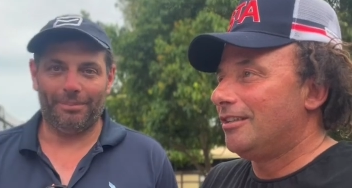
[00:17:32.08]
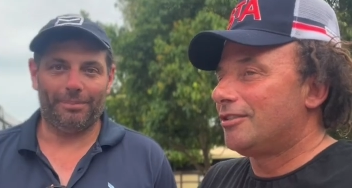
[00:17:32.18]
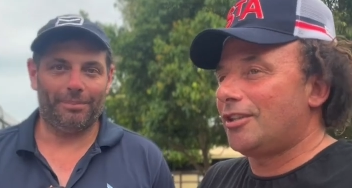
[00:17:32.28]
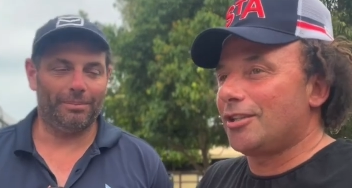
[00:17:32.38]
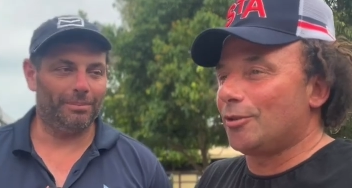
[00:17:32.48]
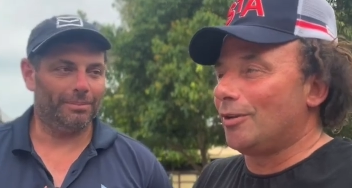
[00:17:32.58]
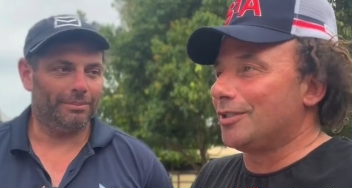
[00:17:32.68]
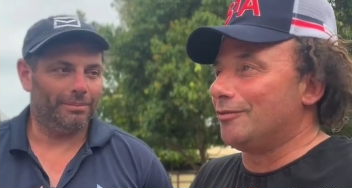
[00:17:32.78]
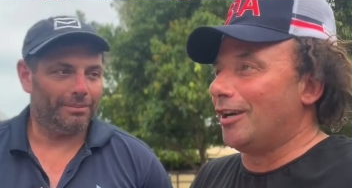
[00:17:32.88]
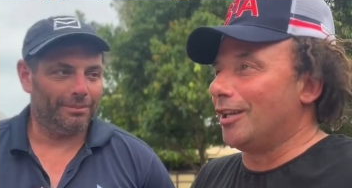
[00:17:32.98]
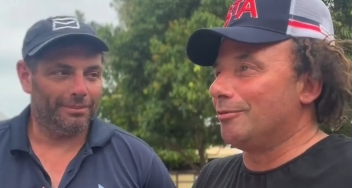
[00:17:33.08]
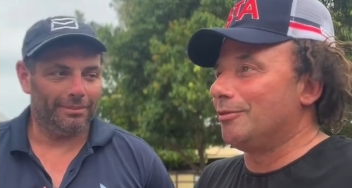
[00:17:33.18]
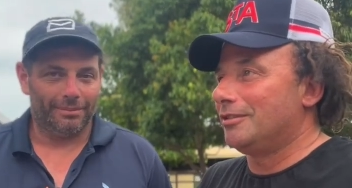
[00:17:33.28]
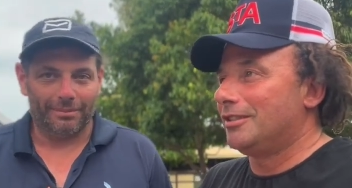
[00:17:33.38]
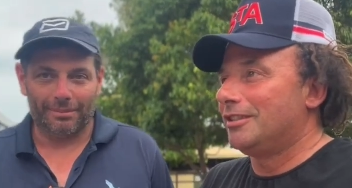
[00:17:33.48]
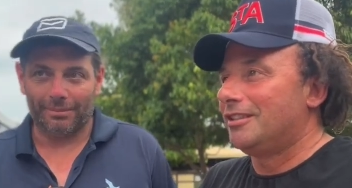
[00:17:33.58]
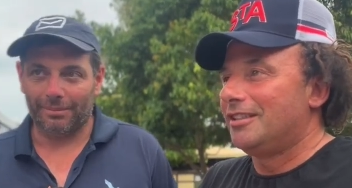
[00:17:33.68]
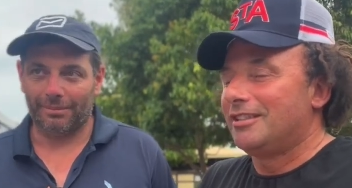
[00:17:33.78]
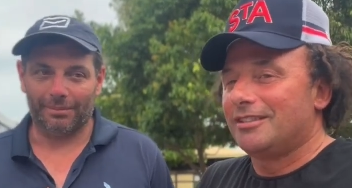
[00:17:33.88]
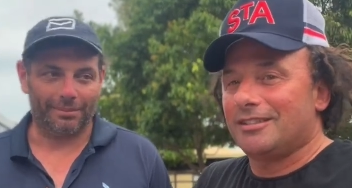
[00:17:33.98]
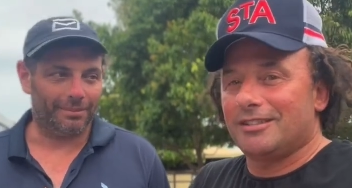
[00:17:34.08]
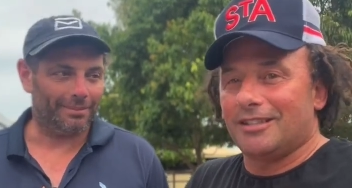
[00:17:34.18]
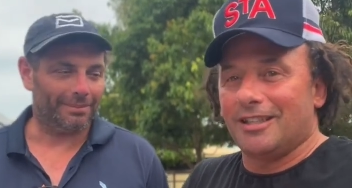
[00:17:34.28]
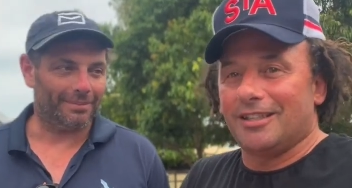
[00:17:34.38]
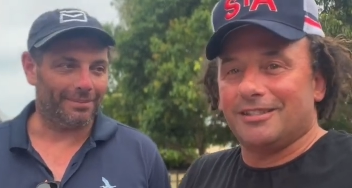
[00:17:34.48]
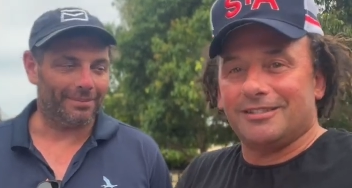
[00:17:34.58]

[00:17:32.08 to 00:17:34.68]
Speaker 1: is always available. How do they get in touch? Uh,